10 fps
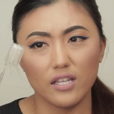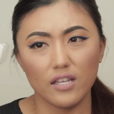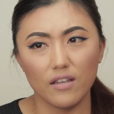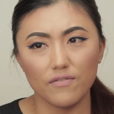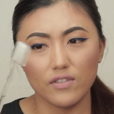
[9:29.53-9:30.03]
They
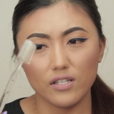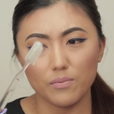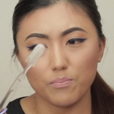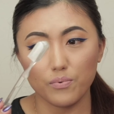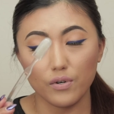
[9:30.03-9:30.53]
gave this
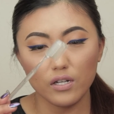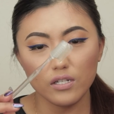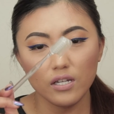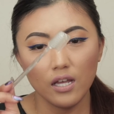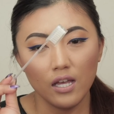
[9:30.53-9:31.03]

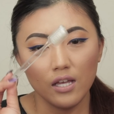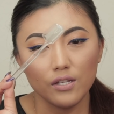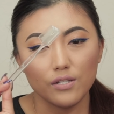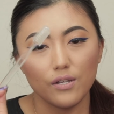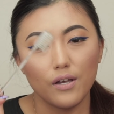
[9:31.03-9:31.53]
brush,
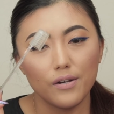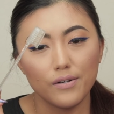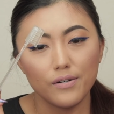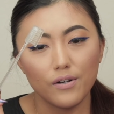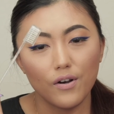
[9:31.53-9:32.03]

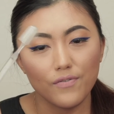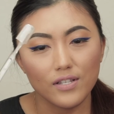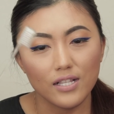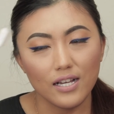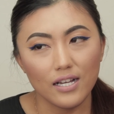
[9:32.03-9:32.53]
so
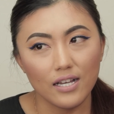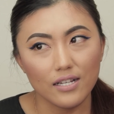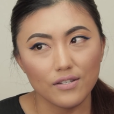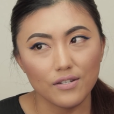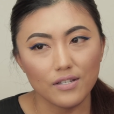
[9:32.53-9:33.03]
obviously I
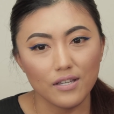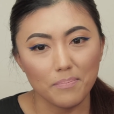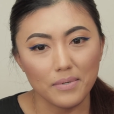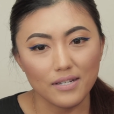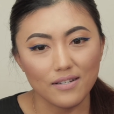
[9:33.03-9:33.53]
had to
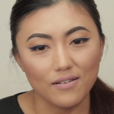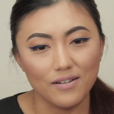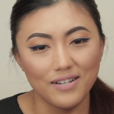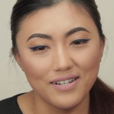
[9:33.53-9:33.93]
keep it on.